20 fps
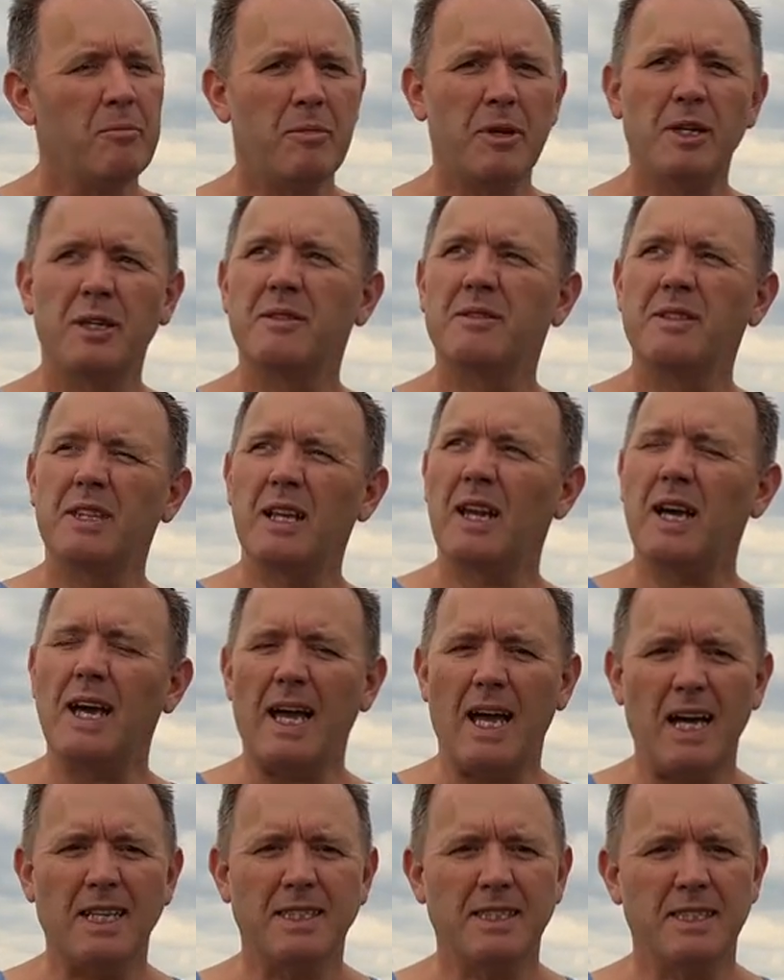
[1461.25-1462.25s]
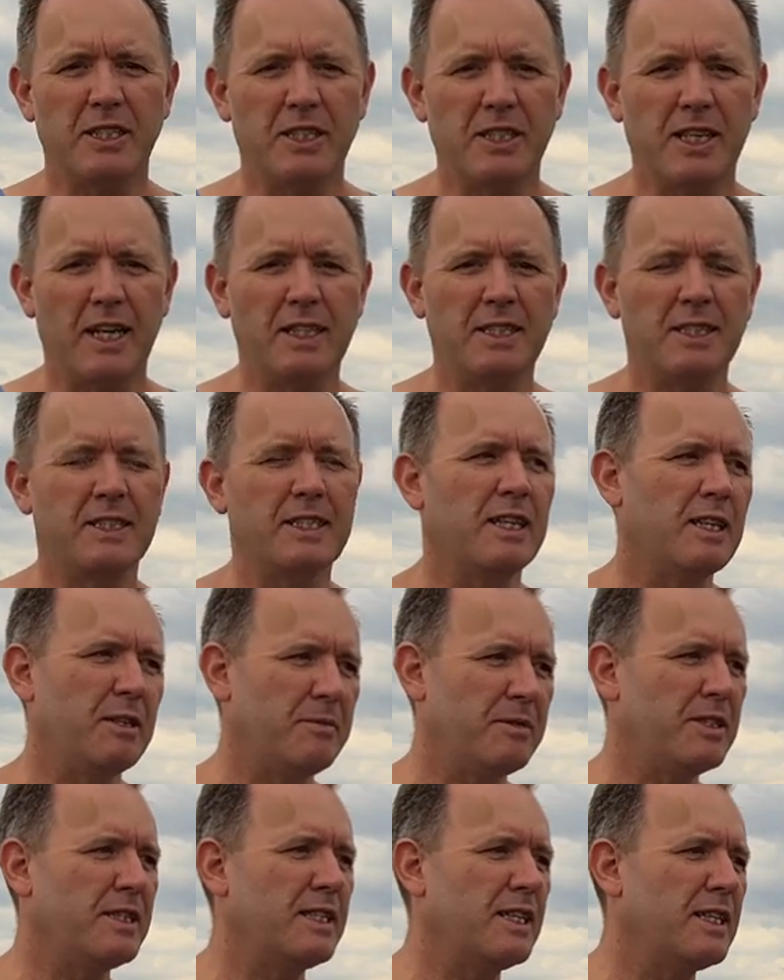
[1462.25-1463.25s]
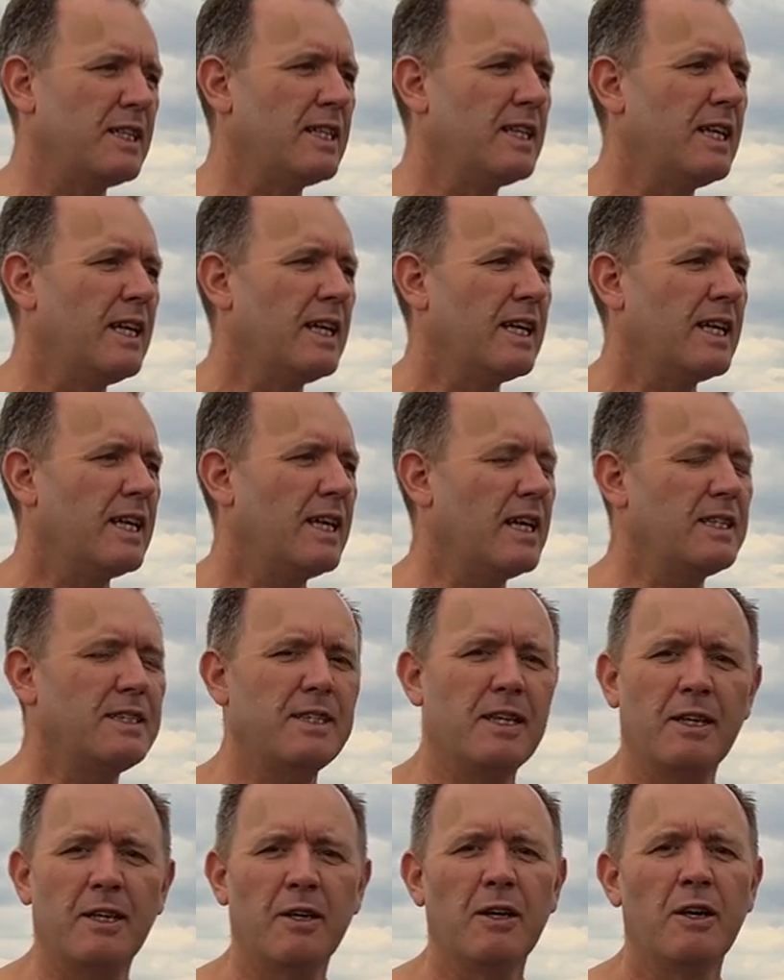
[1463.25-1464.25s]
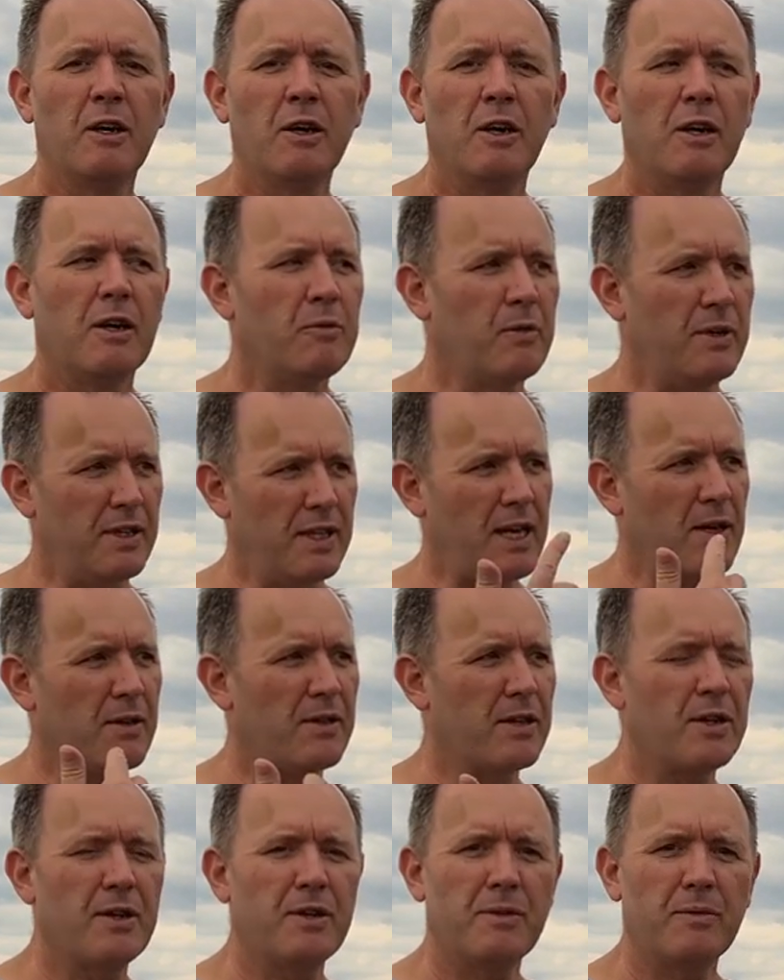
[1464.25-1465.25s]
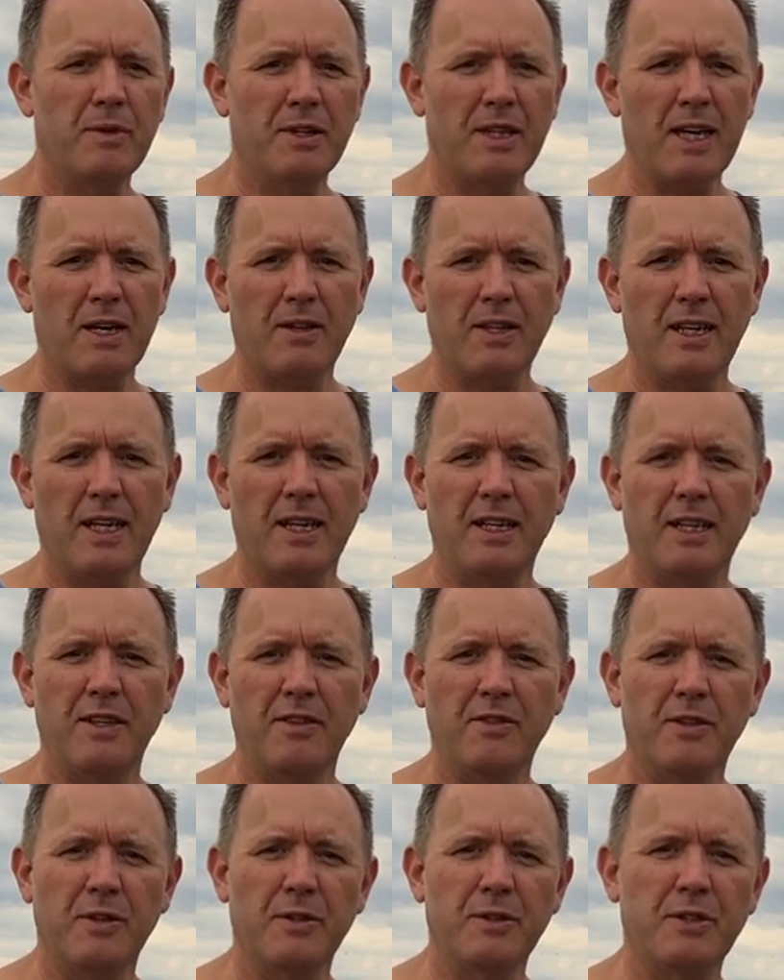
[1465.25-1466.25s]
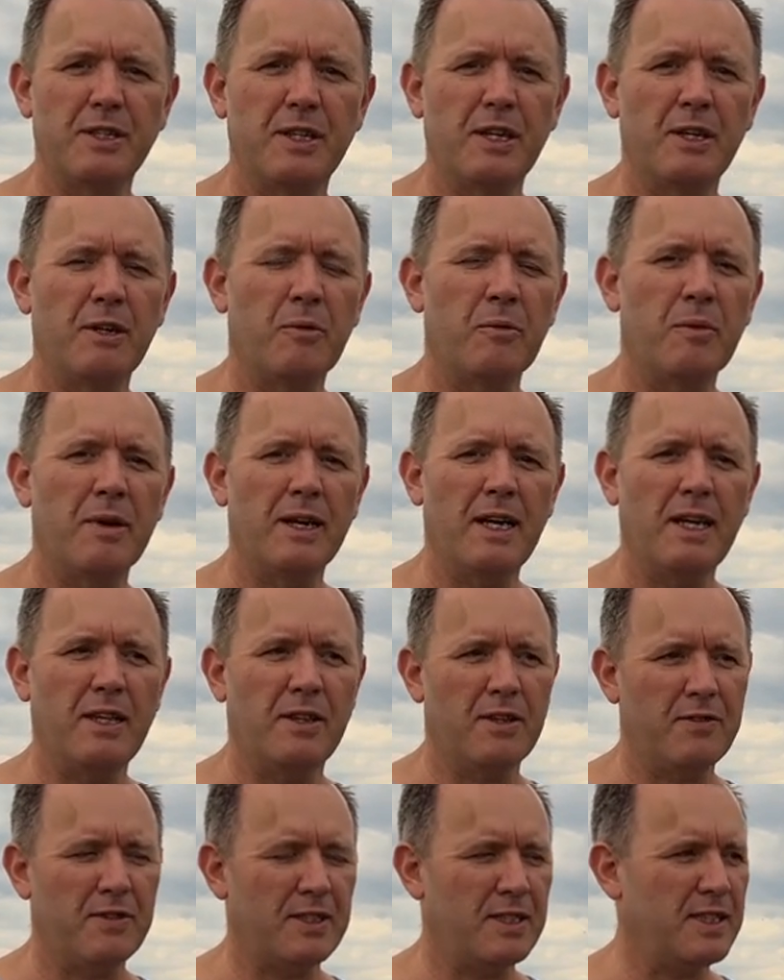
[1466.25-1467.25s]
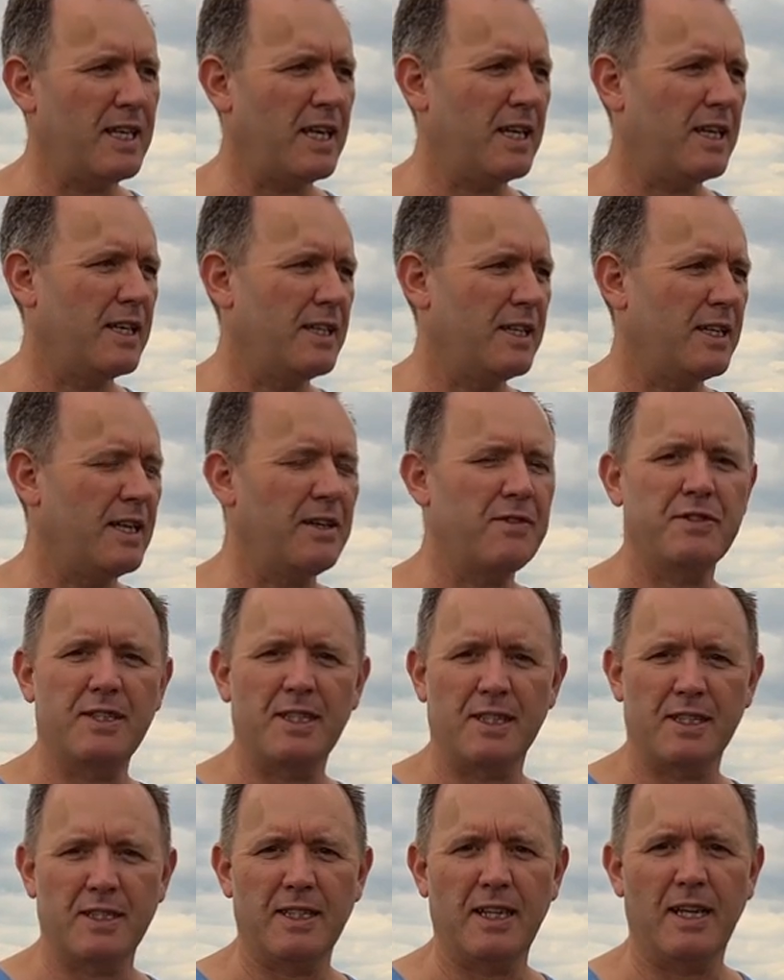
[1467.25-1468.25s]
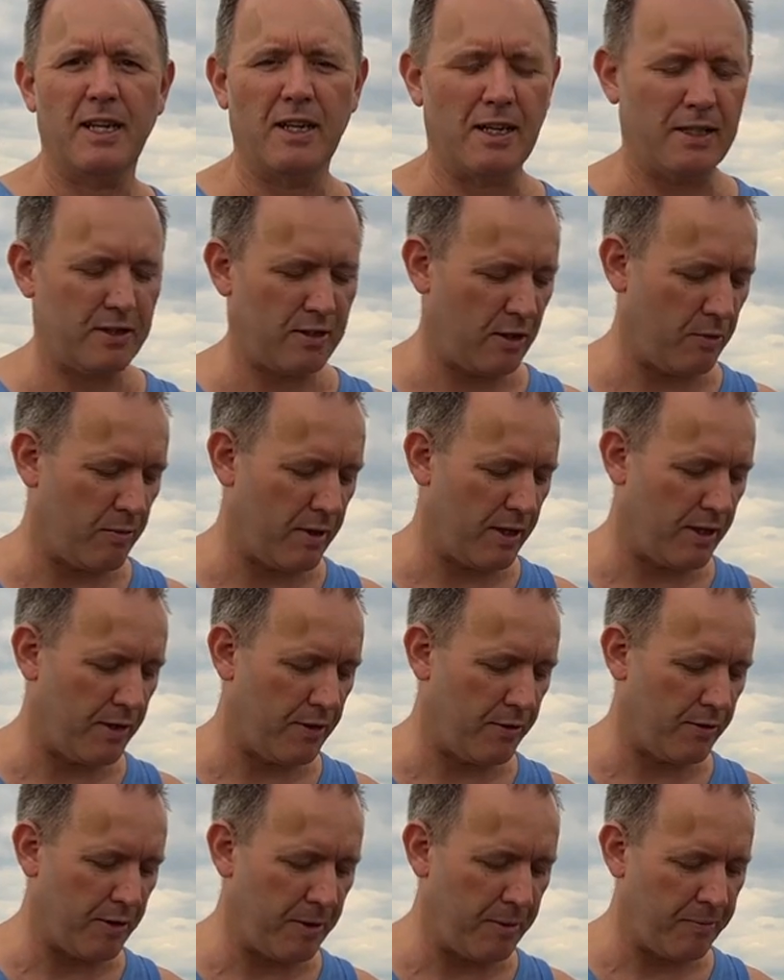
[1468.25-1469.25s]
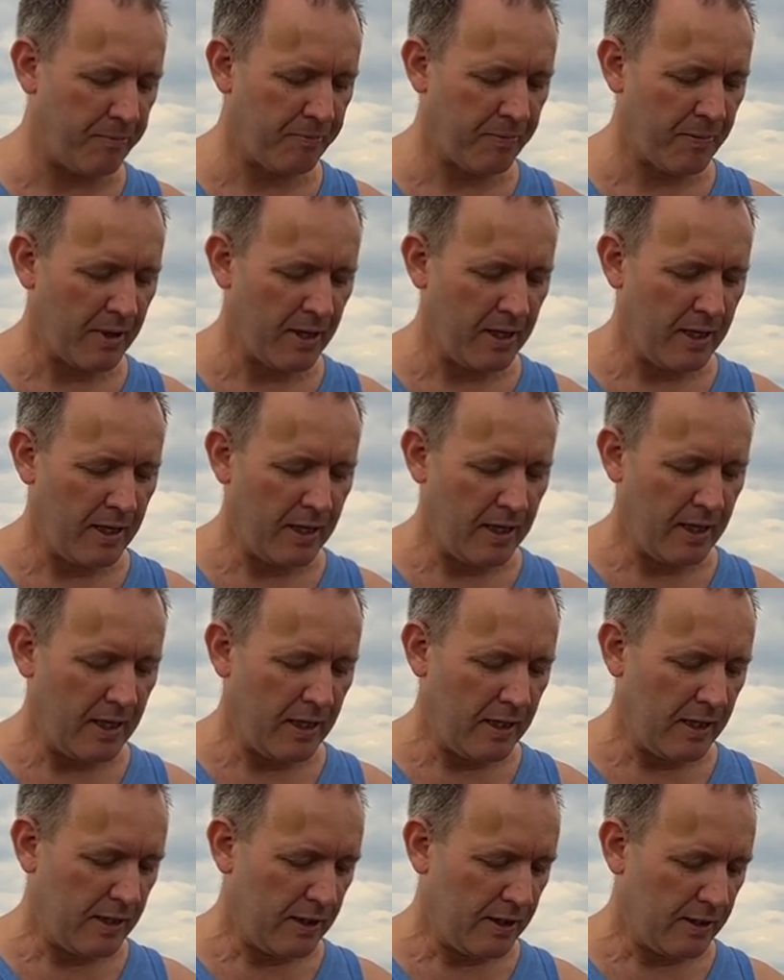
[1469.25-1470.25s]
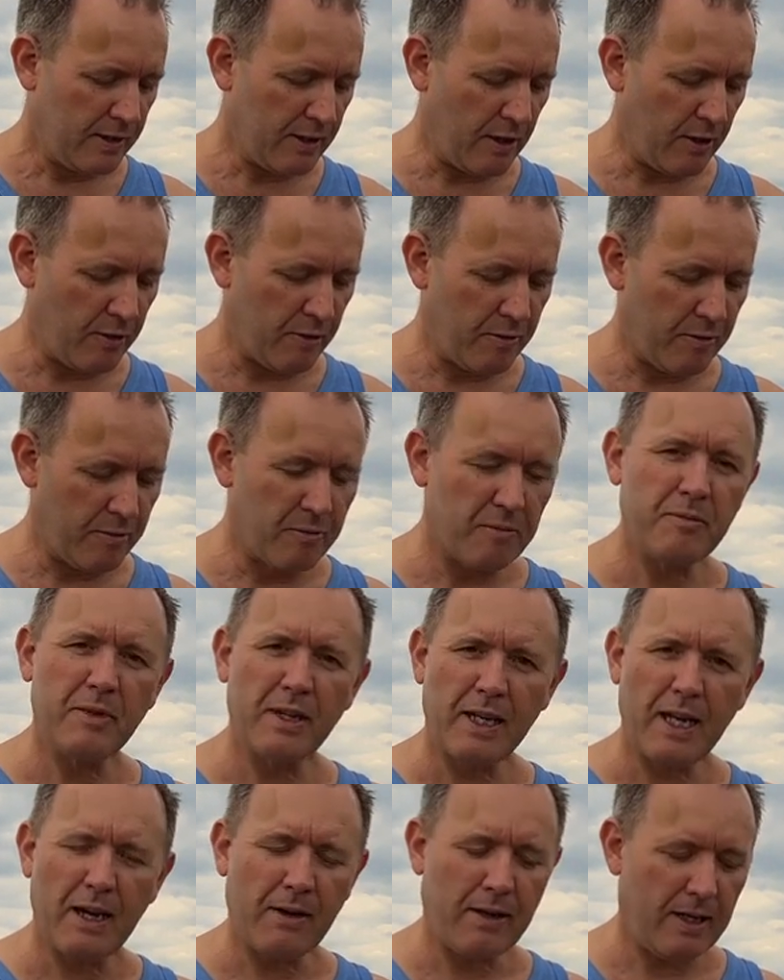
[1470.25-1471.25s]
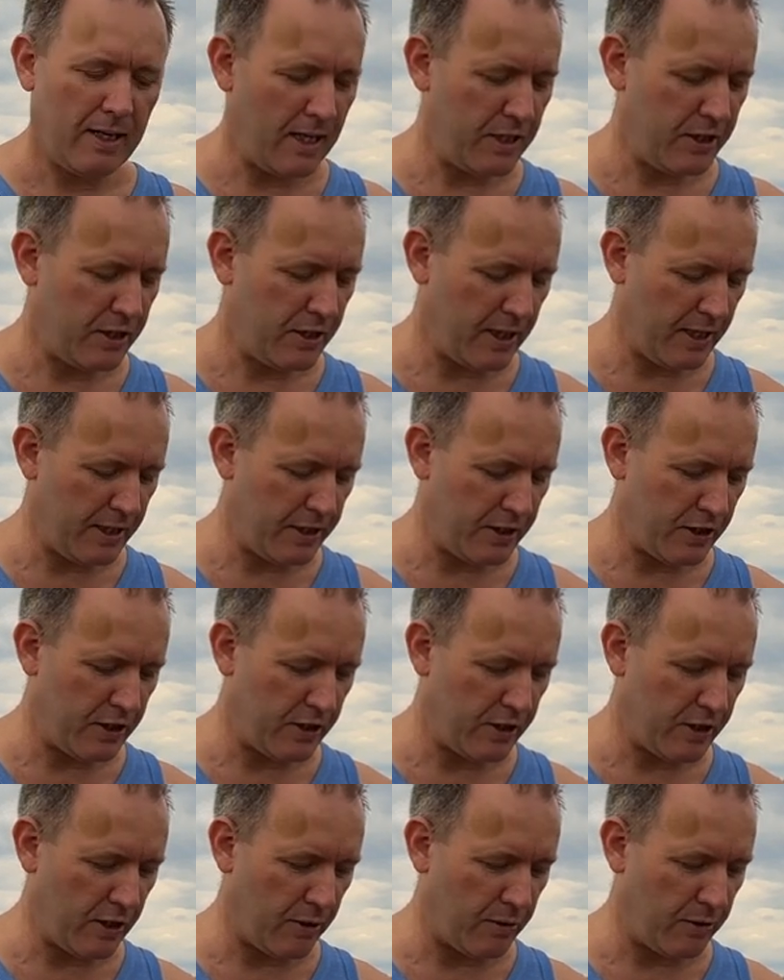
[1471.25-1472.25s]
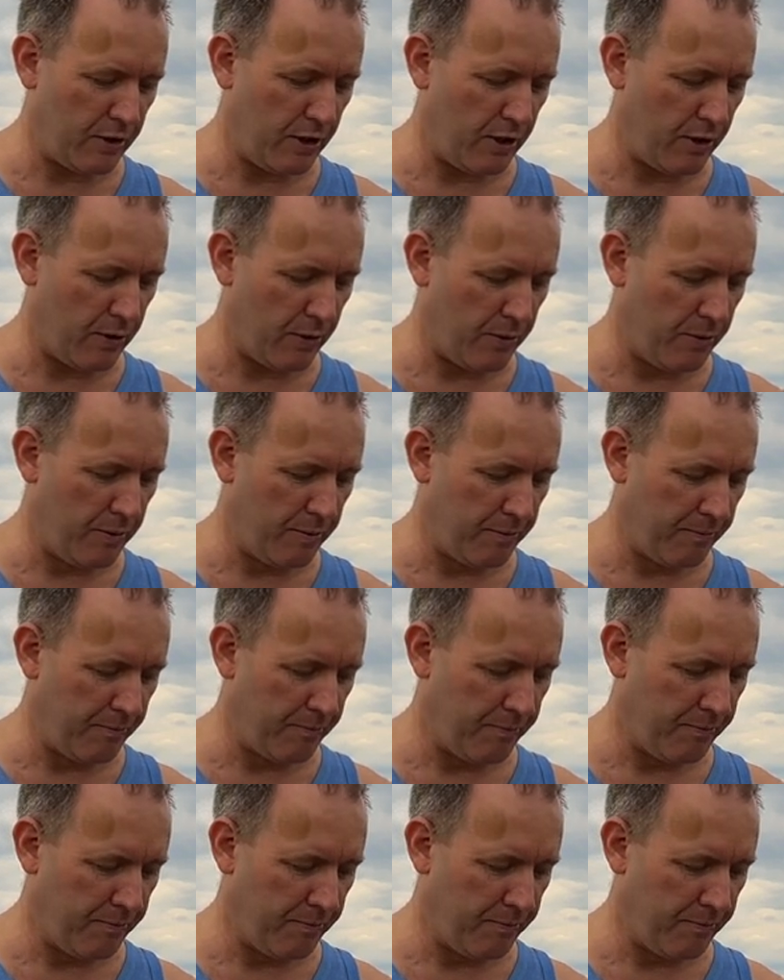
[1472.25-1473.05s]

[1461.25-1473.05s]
but the light hasn't changed and I'm still getting, without the ND filter, 1/8 of a second, F16, ISO 100. So the calculation I just showed you,